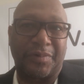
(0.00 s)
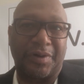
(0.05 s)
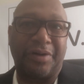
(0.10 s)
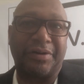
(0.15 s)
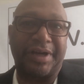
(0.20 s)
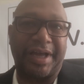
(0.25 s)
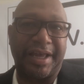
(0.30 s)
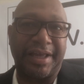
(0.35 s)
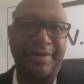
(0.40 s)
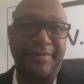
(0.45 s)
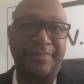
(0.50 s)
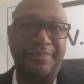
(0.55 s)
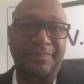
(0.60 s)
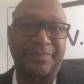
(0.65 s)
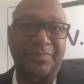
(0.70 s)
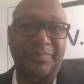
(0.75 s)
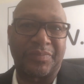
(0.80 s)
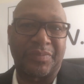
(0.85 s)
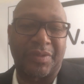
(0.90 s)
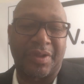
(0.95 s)
okay?
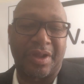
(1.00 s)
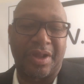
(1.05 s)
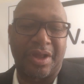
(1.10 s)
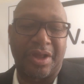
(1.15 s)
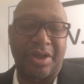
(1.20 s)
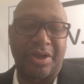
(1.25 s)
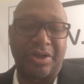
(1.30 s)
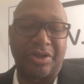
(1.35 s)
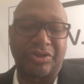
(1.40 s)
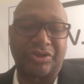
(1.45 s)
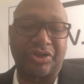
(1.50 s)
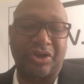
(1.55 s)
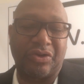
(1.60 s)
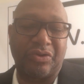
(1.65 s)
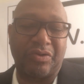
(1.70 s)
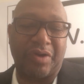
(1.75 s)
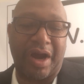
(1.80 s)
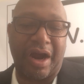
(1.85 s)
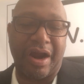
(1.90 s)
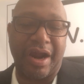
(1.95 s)

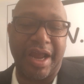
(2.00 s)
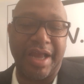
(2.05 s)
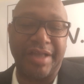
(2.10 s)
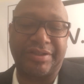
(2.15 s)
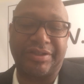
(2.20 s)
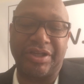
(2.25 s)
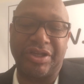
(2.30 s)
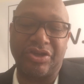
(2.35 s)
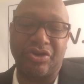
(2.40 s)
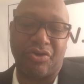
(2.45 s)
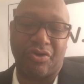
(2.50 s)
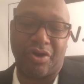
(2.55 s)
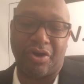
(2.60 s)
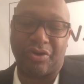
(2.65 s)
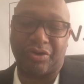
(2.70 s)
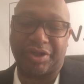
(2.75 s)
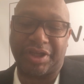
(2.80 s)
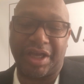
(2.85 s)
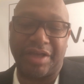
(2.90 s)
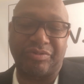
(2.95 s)
So our
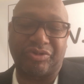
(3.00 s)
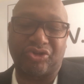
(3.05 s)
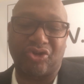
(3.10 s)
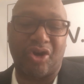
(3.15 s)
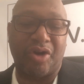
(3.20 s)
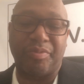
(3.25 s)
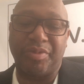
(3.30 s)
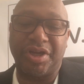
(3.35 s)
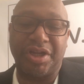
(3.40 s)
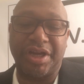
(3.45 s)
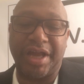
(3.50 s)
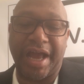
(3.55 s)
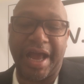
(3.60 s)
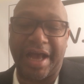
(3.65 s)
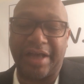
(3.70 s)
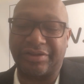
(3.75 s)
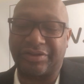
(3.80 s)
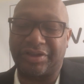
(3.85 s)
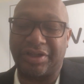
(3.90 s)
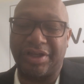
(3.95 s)
18-year-old came storming in the
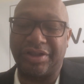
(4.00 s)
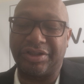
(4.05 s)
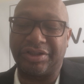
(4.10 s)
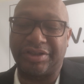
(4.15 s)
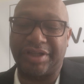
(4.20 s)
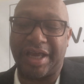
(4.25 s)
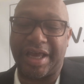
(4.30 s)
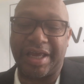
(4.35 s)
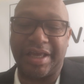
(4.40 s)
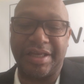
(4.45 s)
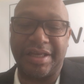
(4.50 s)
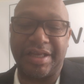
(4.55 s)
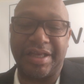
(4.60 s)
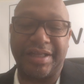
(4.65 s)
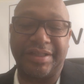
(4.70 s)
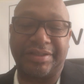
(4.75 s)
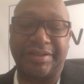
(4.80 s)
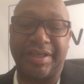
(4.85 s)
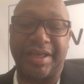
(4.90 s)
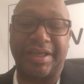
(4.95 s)
house the other day
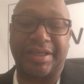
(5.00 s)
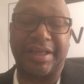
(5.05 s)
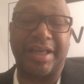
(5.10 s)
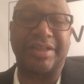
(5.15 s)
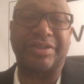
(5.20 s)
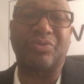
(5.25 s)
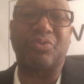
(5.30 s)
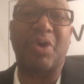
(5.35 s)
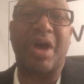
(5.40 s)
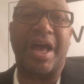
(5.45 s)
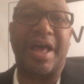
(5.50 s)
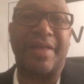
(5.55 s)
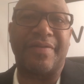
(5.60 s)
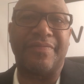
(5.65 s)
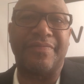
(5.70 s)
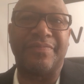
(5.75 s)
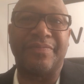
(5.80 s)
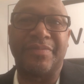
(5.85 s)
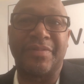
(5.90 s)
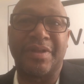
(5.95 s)
and said, guess what?
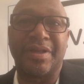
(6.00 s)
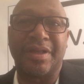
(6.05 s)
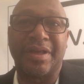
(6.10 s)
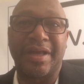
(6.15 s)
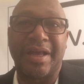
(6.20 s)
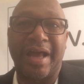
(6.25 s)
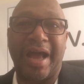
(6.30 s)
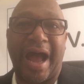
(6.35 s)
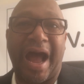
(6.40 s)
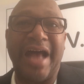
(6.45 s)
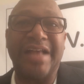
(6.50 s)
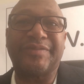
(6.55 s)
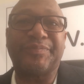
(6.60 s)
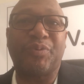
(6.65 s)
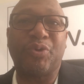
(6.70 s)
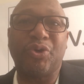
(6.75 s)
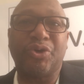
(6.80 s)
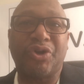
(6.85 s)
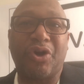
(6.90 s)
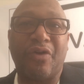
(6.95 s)
I was
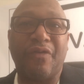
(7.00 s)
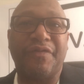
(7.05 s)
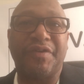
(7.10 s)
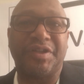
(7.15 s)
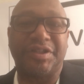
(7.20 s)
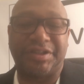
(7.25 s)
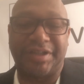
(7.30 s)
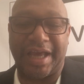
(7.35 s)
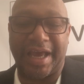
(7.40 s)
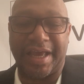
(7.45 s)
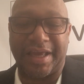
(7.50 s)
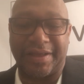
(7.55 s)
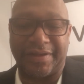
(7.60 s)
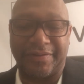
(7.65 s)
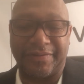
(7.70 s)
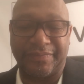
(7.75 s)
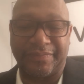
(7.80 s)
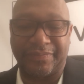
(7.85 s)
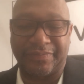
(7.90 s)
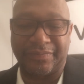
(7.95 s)
pulled over today.
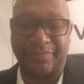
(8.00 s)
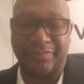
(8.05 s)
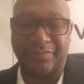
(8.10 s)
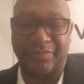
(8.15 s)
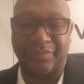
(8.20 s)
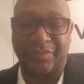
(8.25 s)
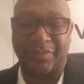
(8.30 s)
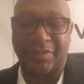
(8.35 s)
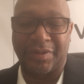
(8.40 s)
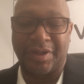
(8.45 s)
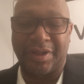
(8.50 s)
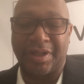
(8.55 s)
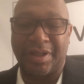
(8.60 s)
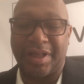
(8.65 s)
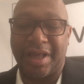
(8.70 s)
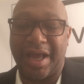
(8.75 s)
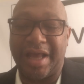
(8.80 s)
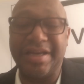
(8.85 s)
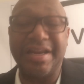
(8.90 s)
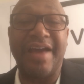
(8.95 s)

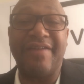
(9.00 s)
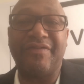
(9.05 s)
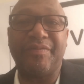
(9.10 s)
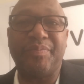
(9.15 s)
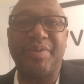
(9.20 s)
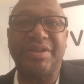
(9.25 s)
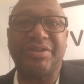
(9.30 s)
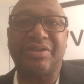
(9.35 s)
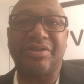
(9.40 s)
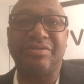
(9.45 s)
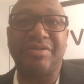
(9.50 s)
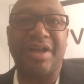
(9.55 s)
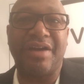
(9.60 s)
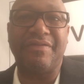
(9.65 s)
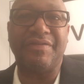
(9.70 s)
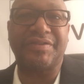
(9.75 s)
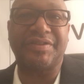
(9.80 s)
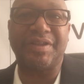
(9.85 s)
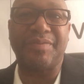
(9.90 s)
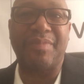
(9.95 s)
I've never been so
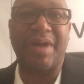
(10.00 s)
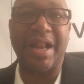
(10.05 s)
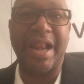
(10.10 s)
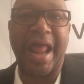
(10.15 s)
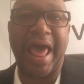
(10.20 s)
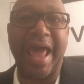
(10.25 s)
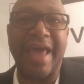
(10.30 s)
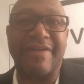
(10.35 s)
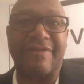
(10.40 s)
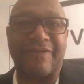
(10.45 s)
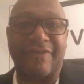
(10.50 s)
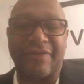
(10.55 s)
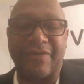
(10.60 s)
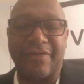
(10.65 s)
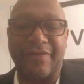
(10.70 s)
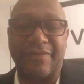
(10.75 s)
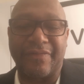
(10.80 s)
nervous in my life.